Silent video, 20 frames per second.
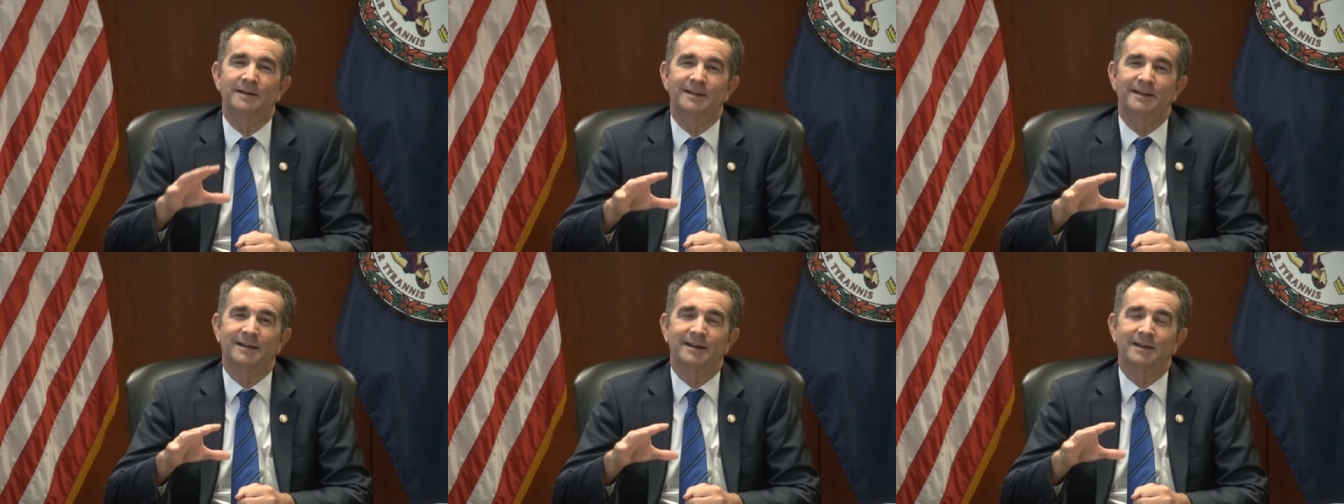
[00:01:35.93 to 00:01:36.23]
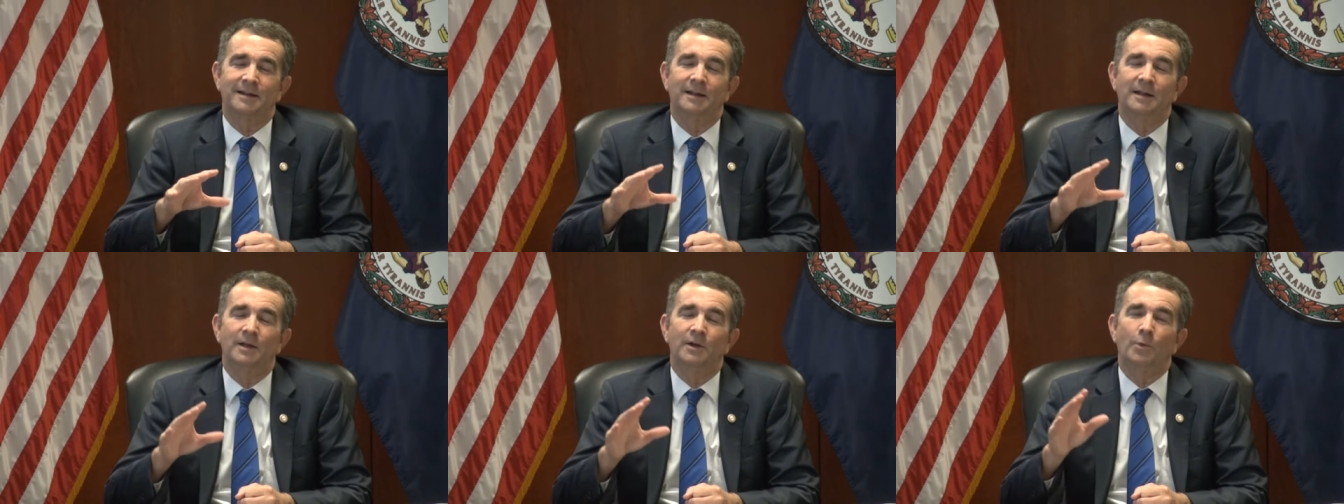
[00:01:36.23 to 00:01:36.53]

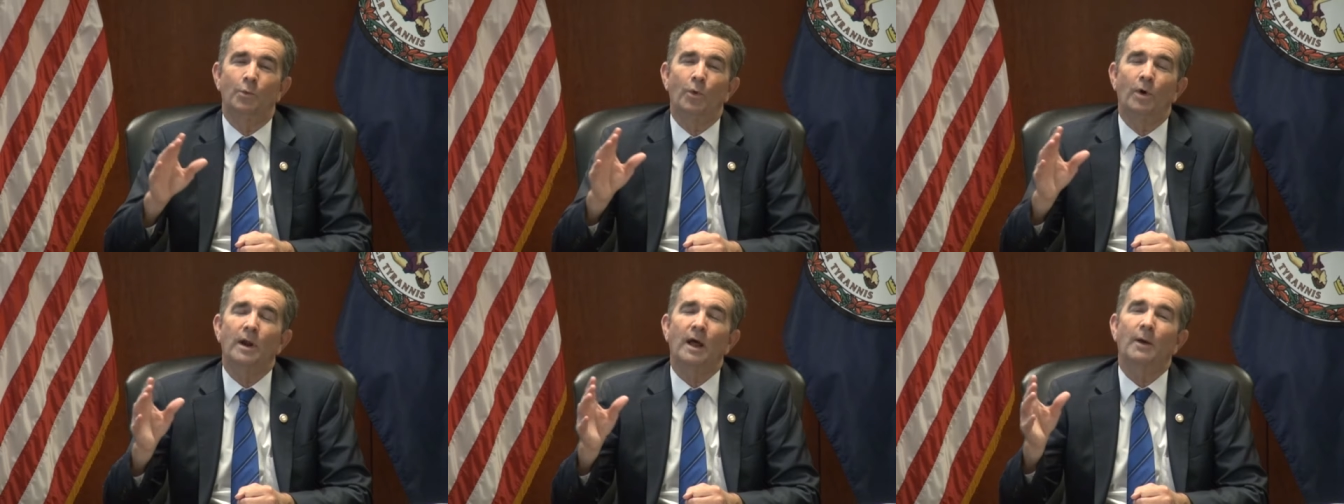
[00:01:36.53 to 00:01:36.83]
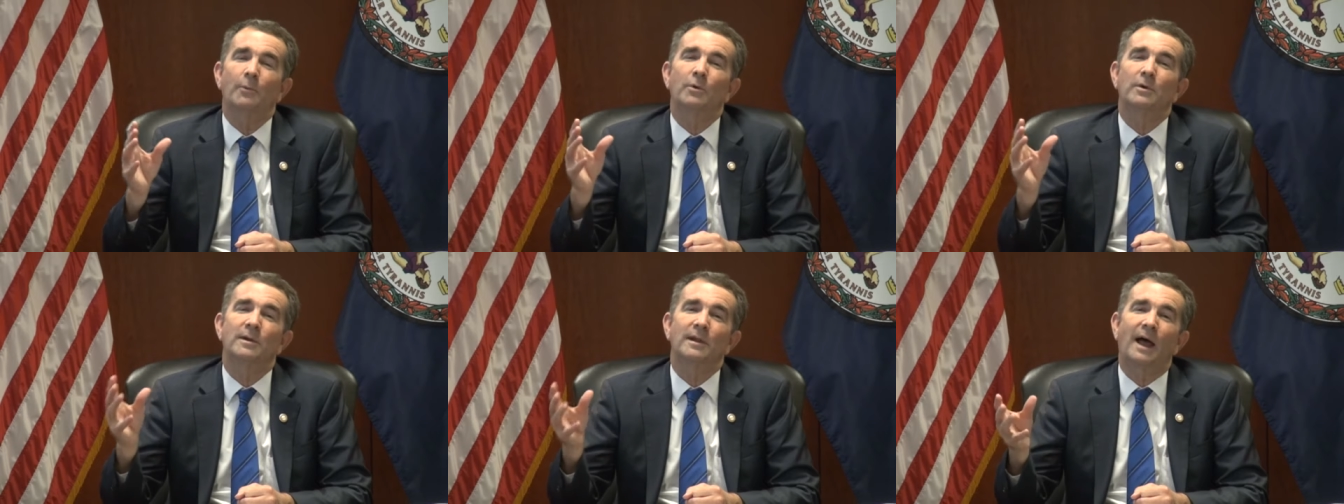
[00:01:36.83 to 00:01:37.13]
clinic. What
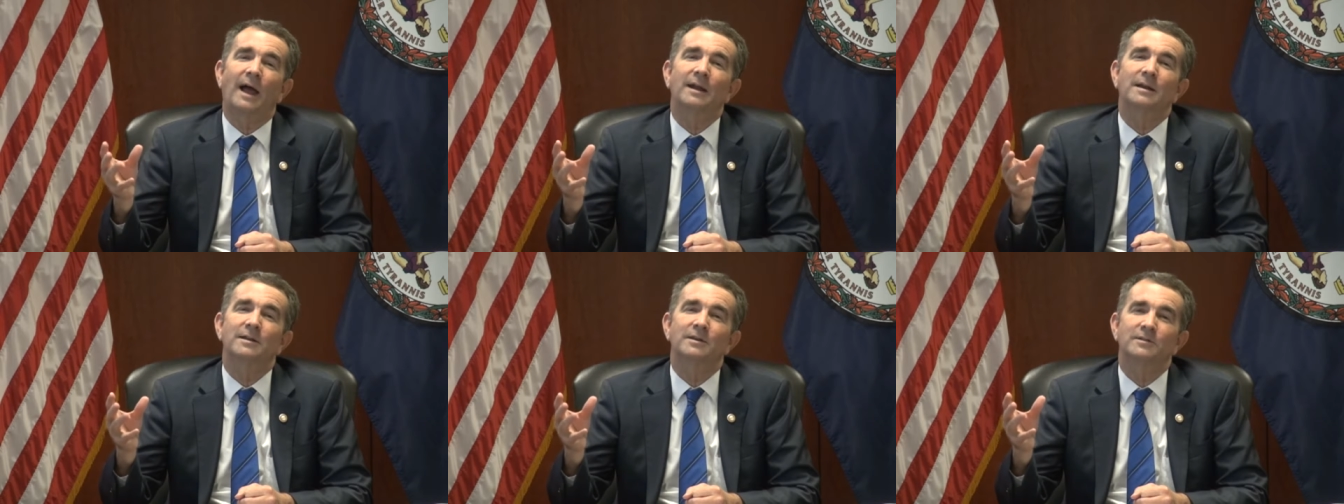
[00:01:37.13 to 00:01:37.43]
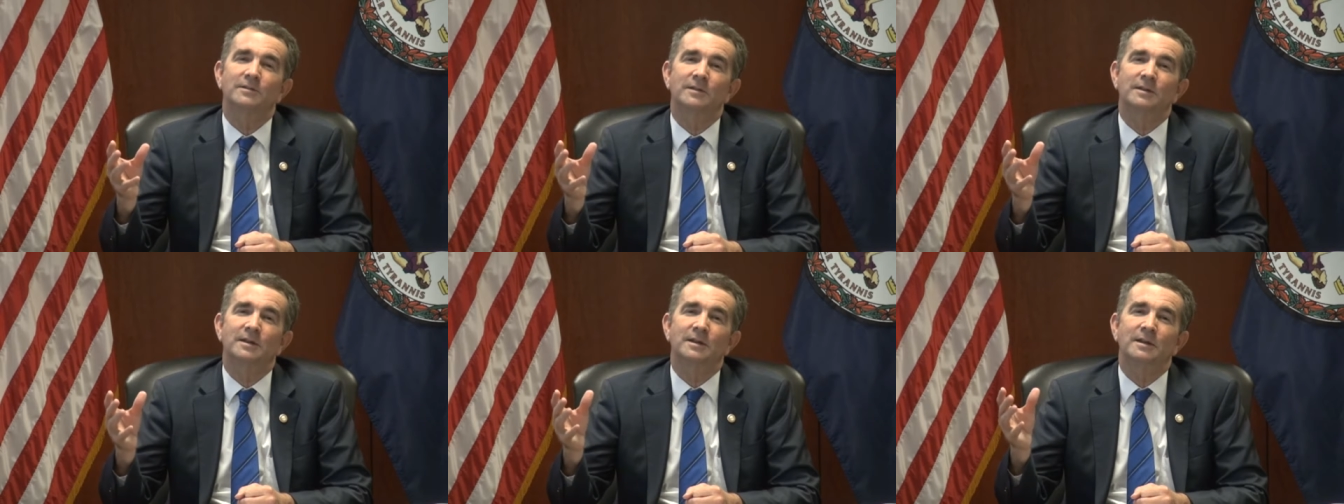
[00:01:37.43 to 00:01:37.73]
I would like to
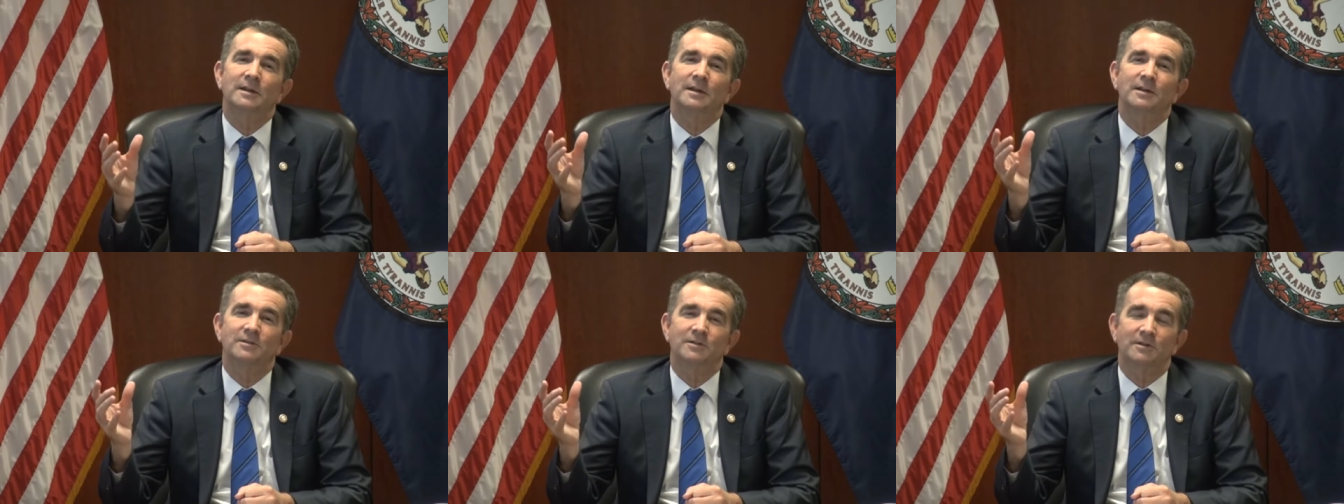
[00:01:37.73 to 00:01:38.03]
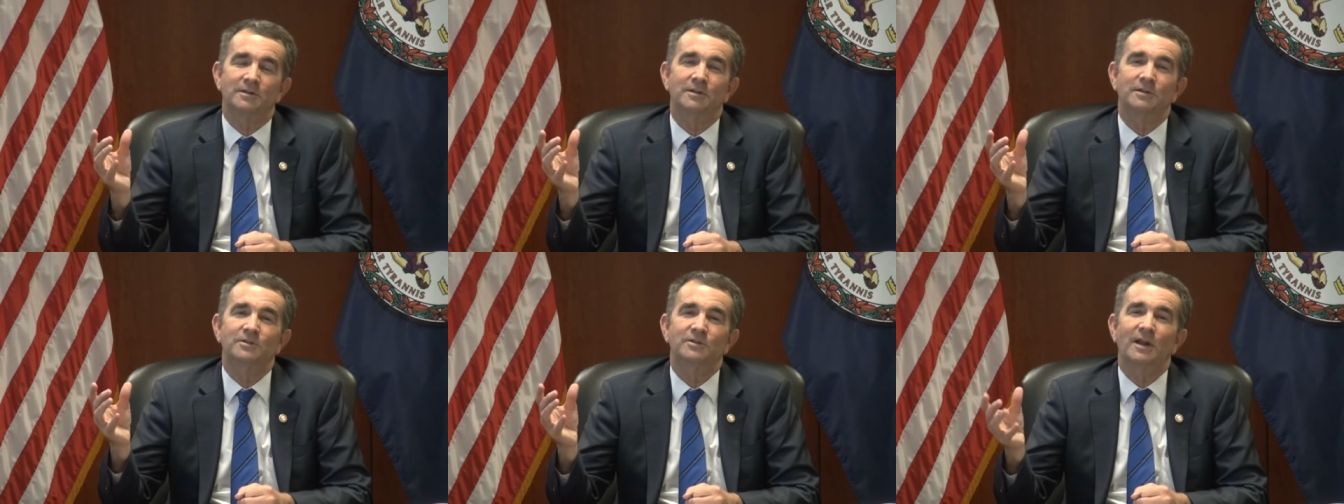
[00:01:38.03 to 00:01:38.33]
see is
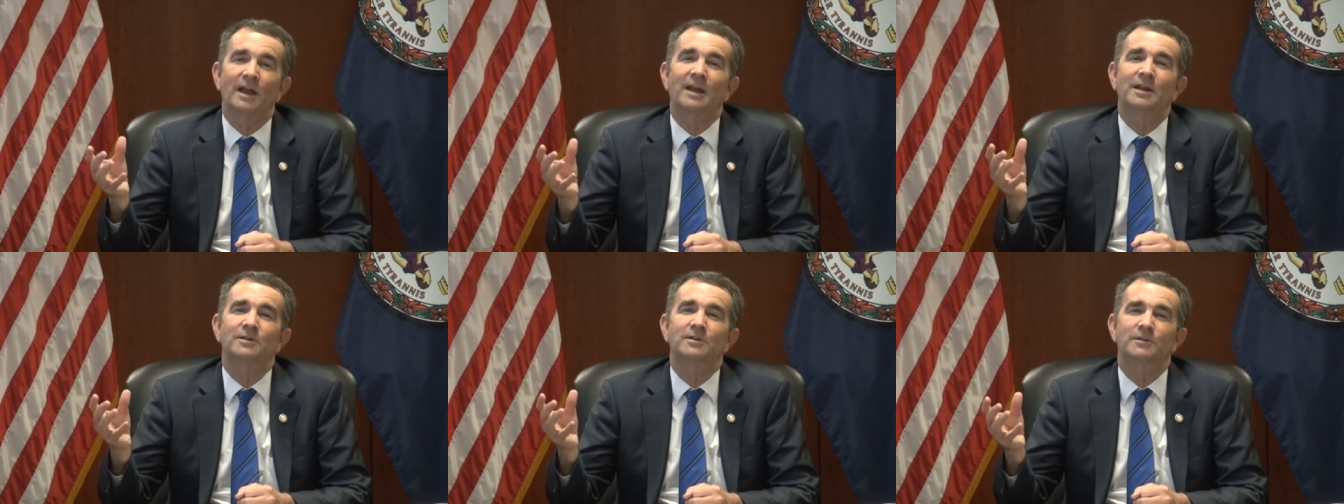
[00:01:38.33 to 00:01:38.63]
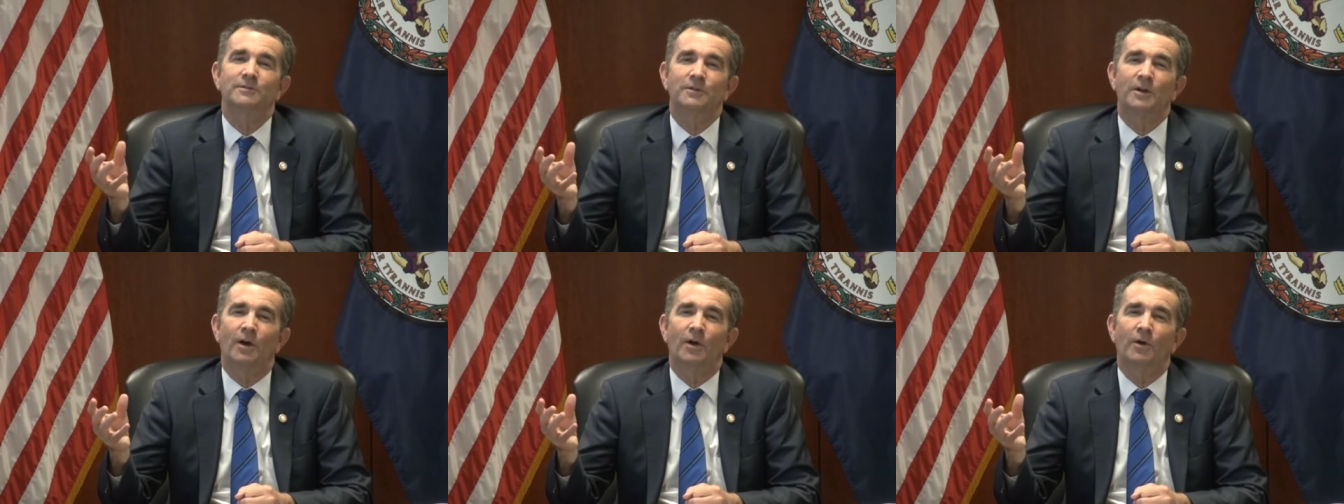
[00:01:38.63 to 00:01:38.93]
a change
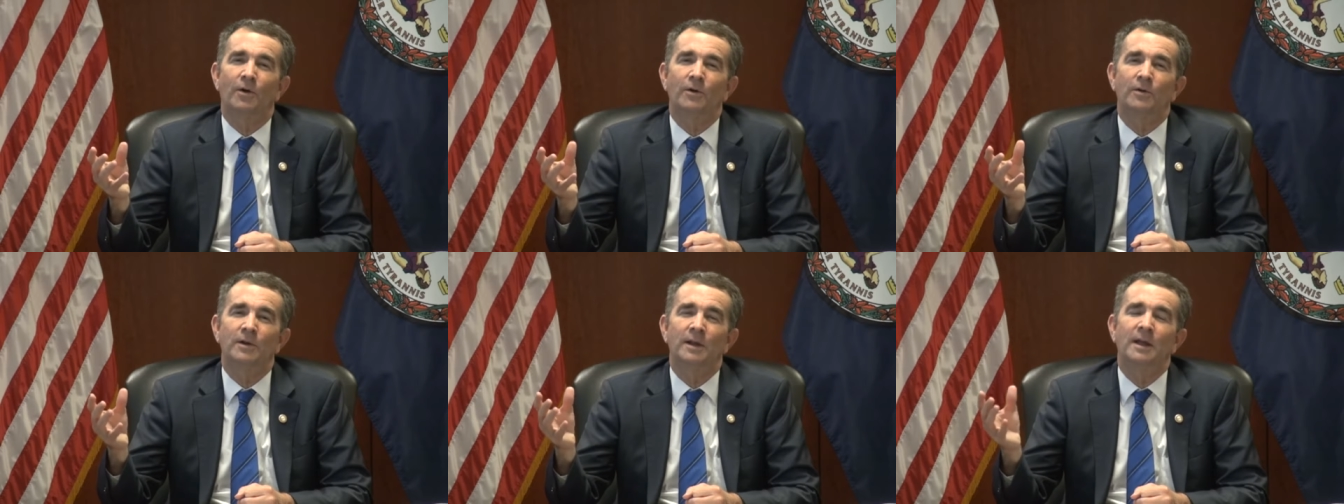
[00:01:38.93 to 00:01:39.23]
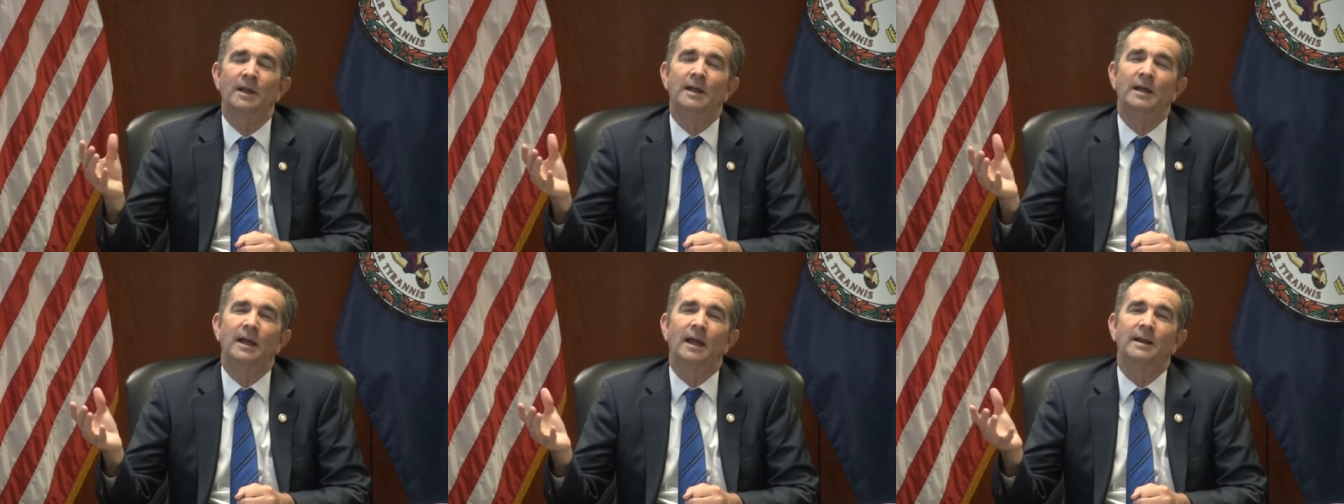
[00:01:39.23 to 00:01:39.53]
of tone
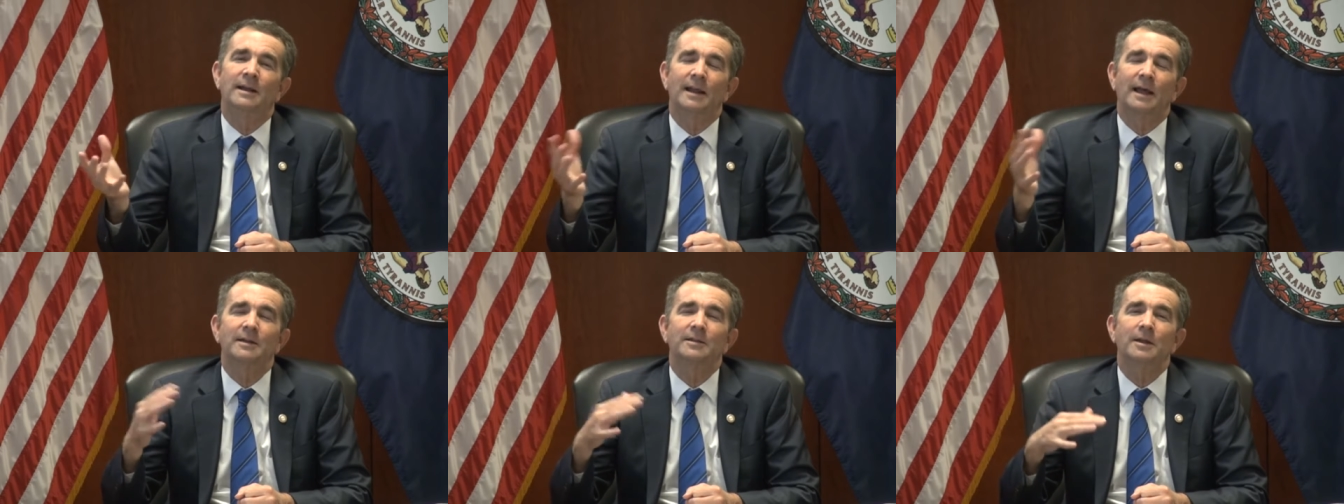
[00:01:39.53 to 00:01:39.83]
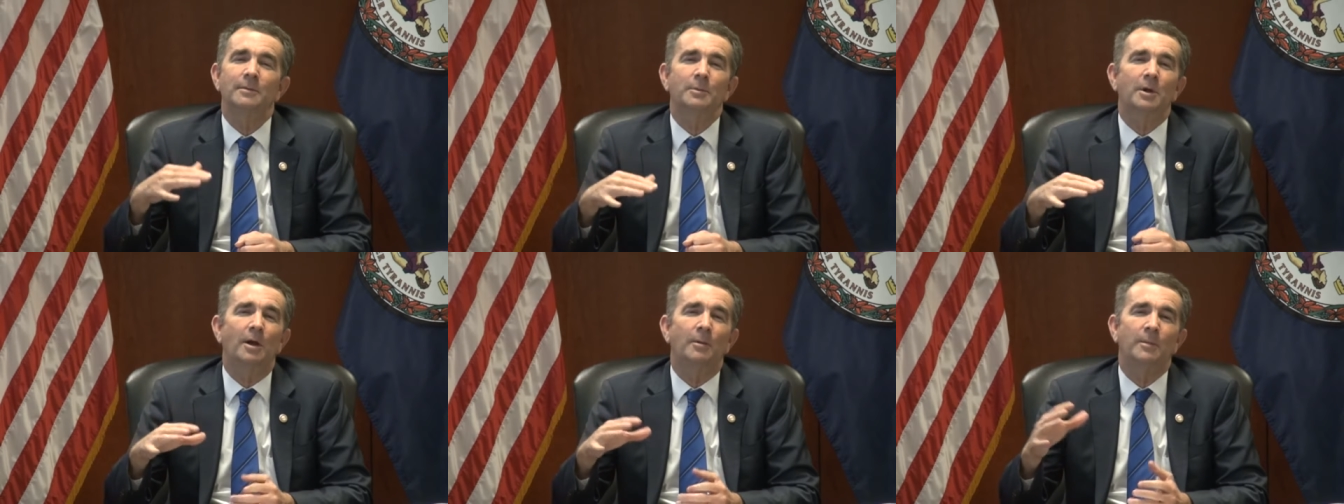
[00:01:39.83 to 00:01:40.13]
and let
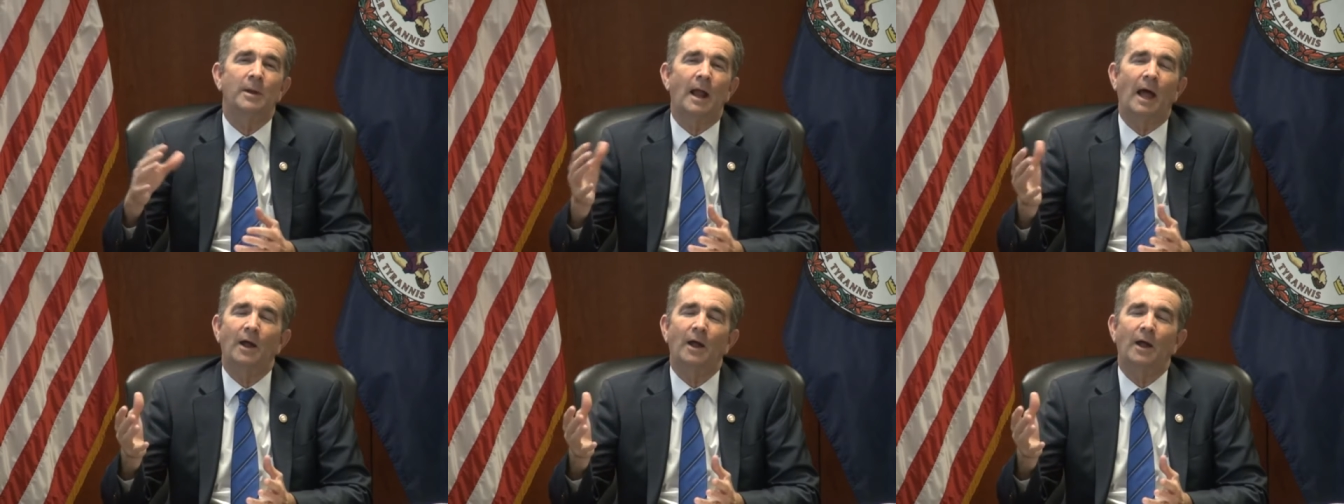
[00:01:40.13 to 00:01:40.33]
them come in.